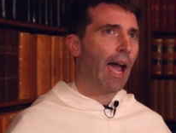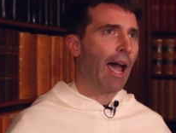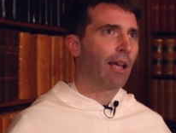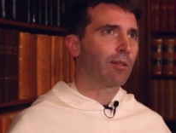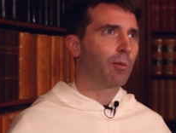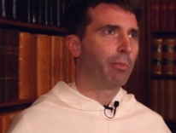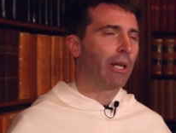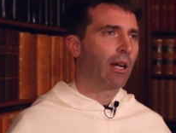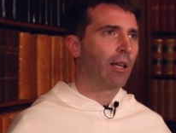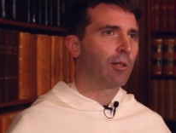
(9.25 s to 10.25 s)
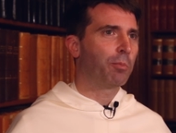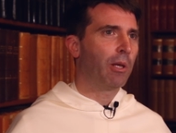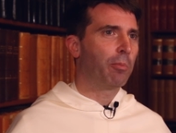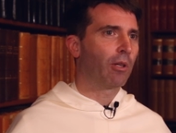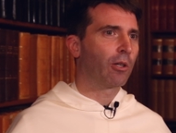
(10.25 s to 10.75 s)
asked because
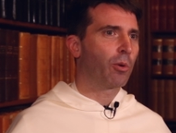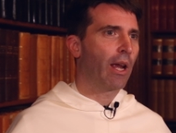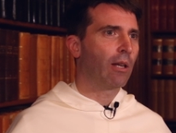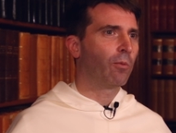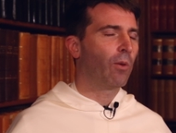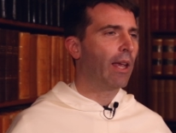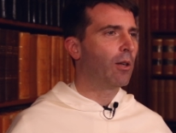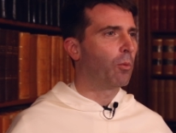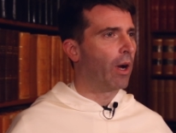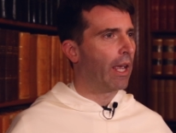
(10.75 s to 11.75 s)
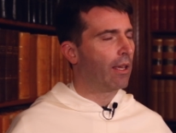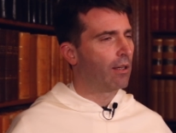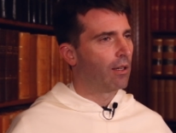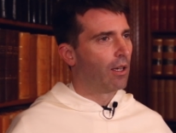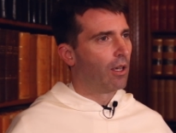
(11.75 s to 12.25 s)
people are trying to find a
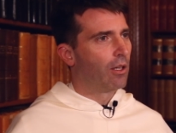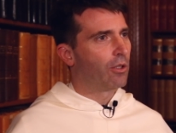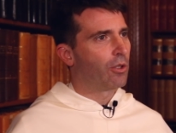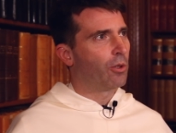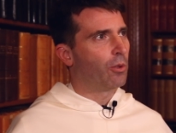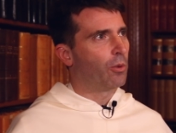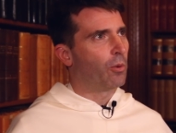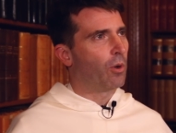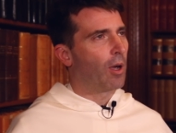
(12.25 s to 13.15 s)
way to